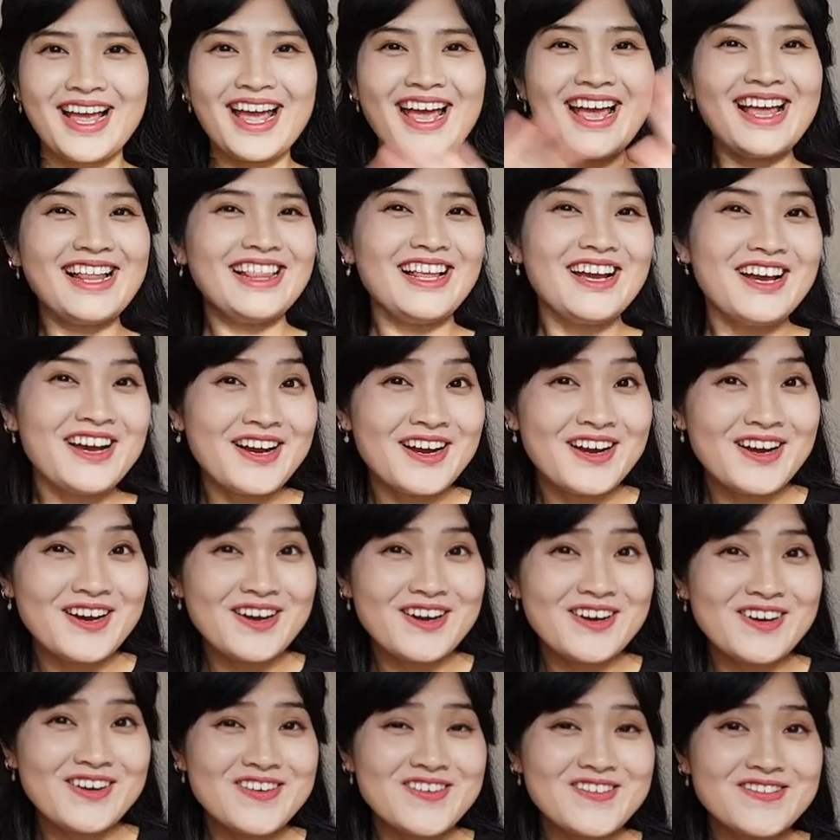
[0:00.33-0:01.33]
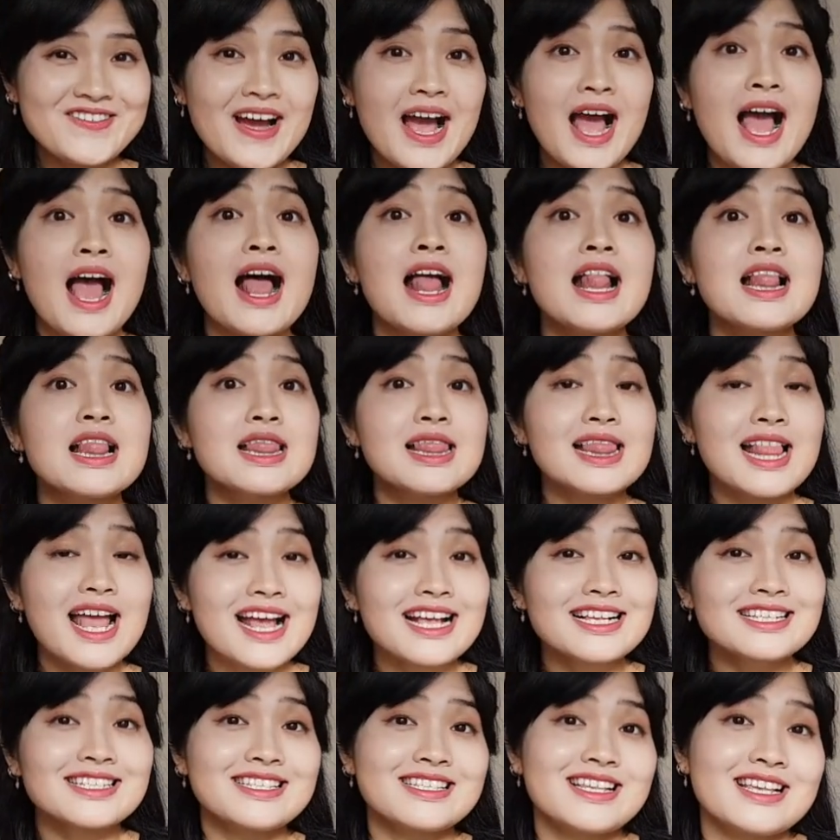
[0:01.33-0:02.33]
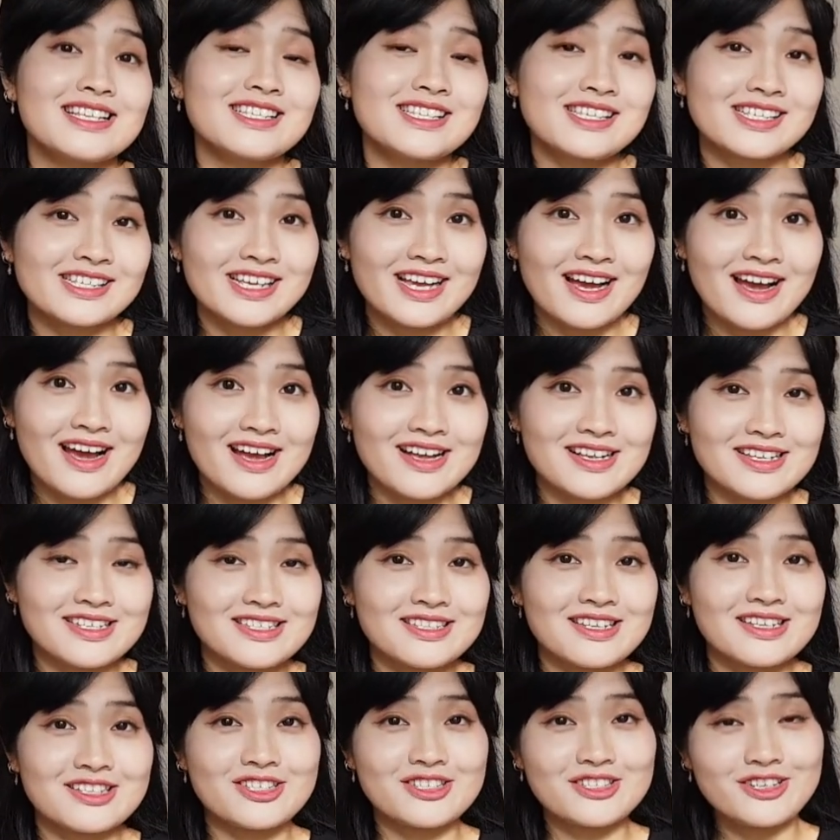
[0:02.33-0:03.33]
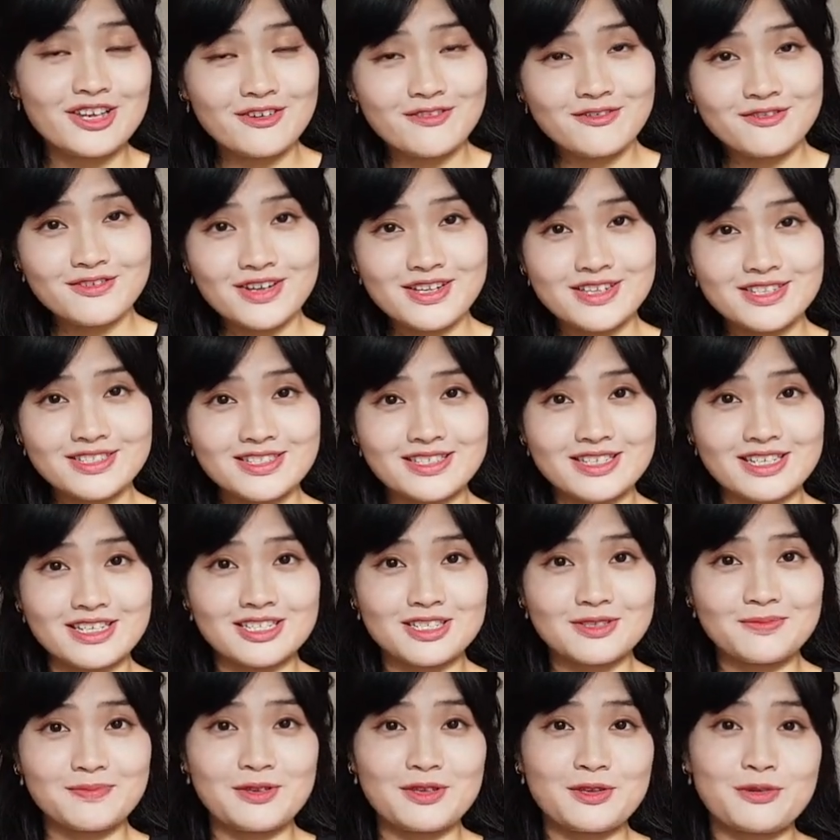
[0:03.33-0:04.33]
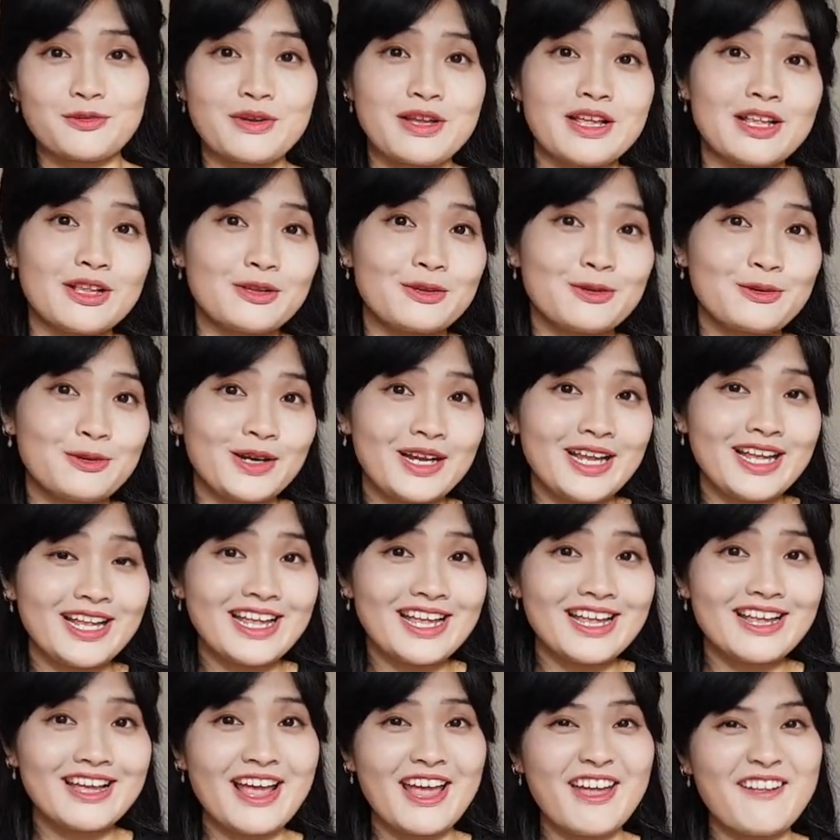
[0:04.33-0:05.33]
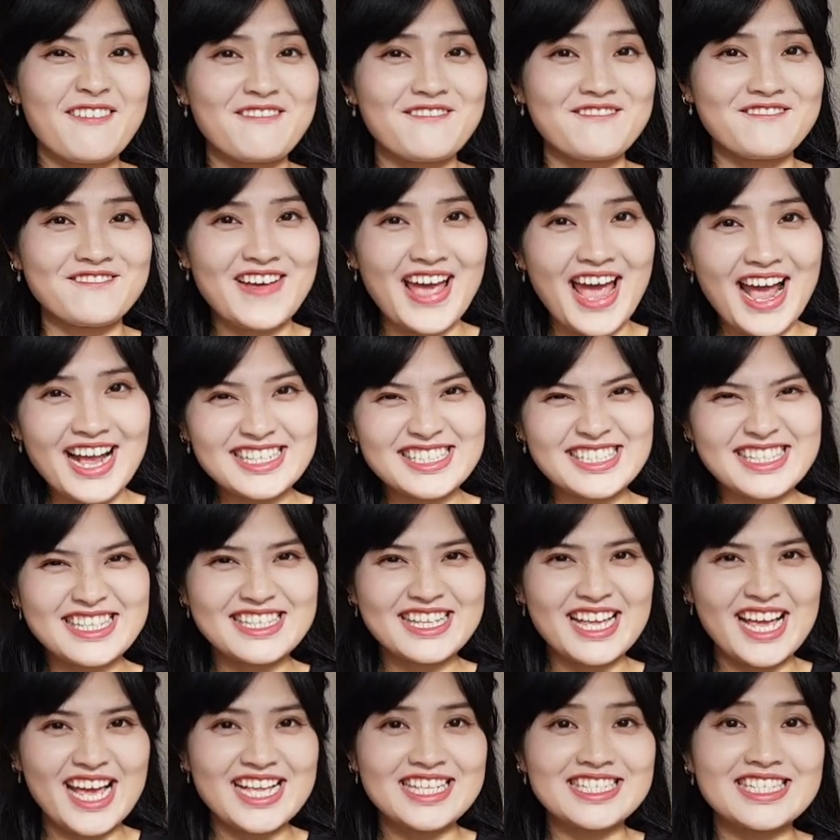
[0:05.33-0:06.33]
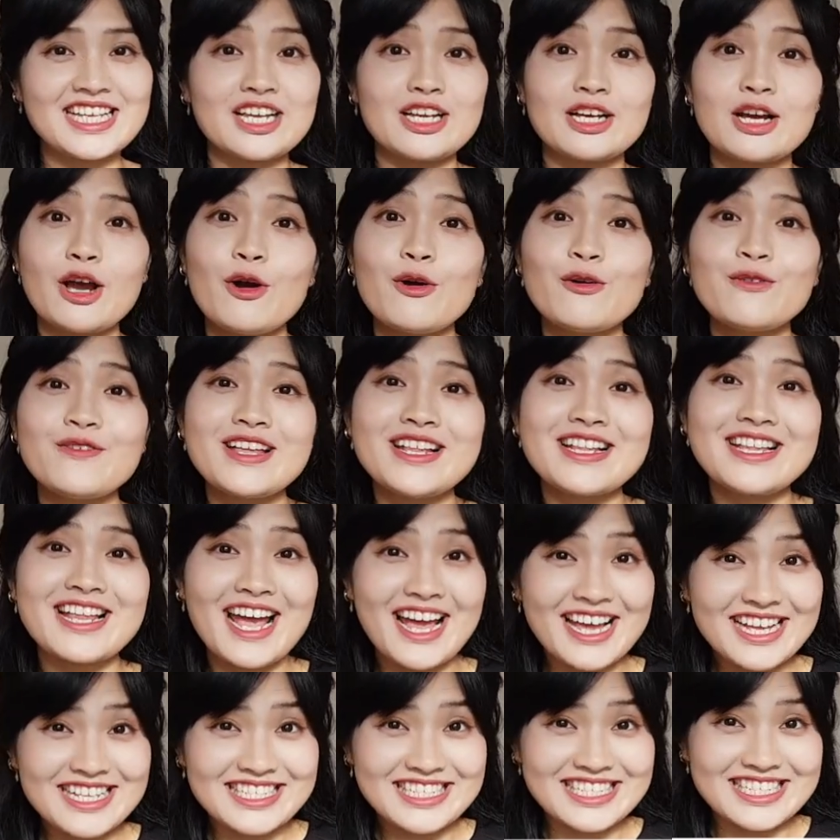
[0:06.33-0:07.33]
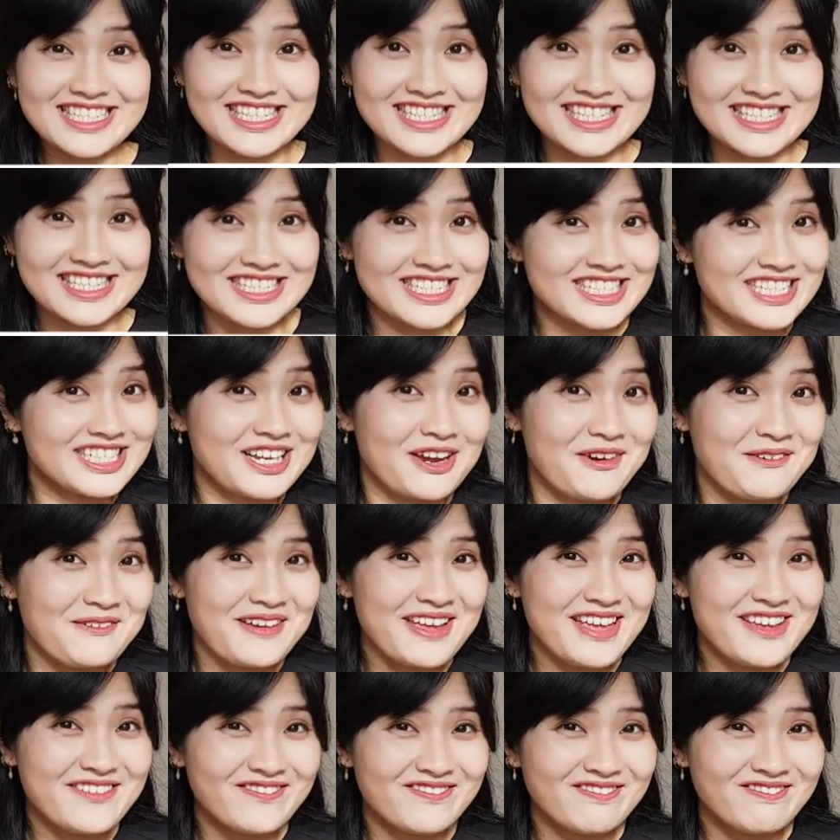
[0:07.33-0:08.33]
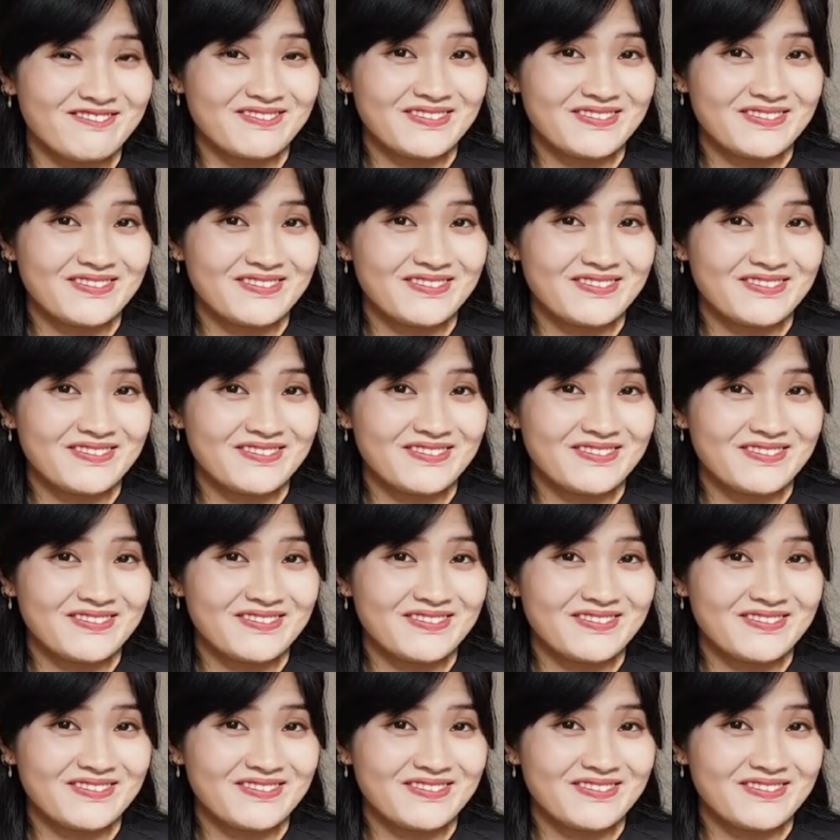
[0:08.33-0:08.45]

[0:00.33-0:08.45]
Hello! Let's discuss the differences between treating and vaccinating COVID-19, shall we?